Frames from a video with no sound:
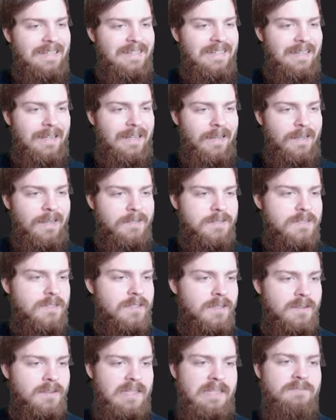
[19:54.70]
it
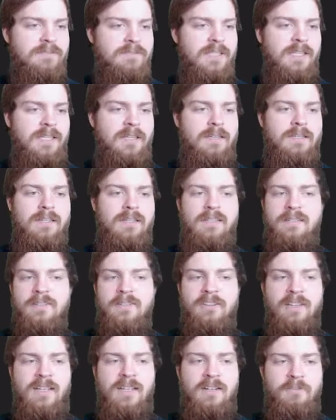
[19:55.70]
gains lifelink
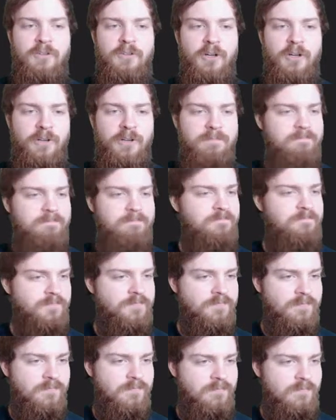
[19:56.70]
until the end of turn.
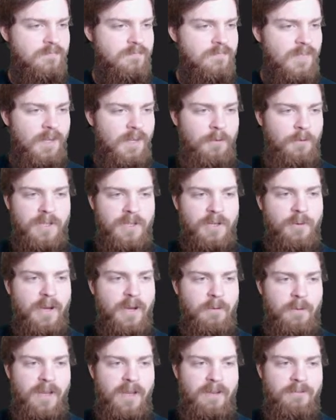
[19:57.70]
Really
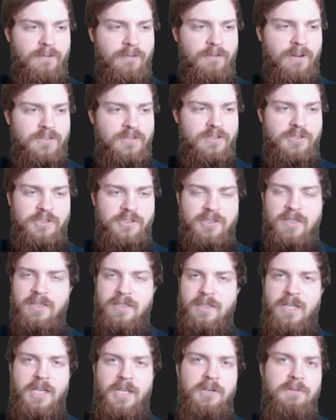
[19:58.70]
great way for us to just
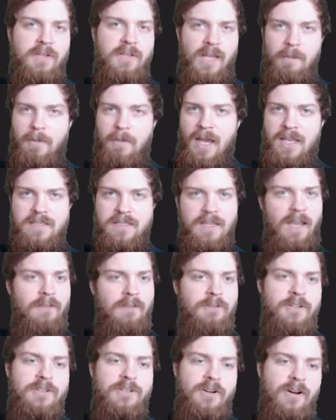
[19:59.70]
continually amass
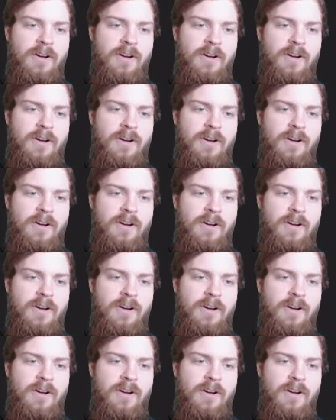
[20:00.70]
every